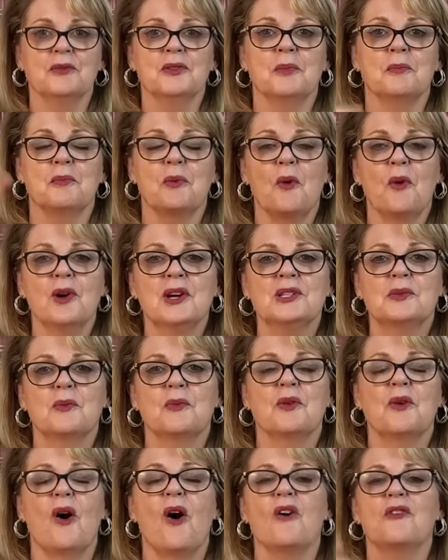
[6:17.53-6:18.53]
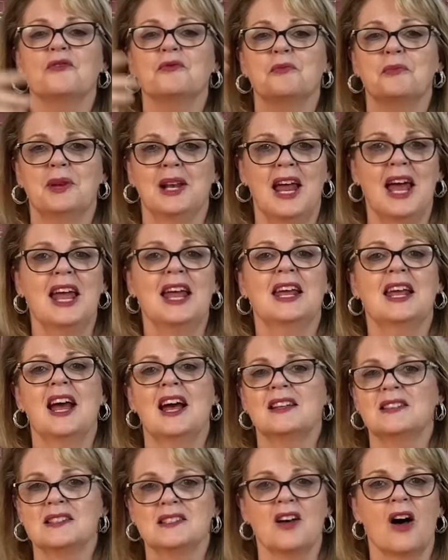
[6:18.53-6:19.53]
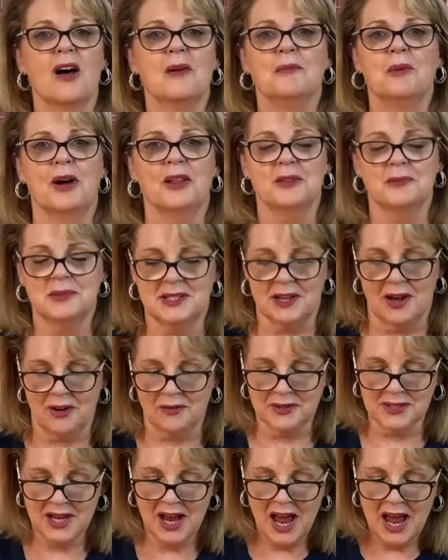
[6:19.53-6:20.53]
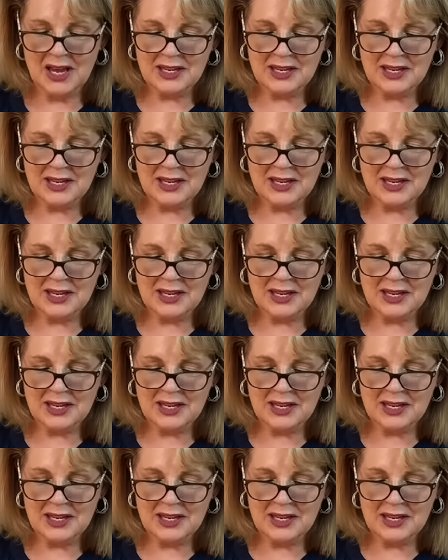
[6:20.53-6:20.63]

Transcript: The boys were off playing outside by themselves.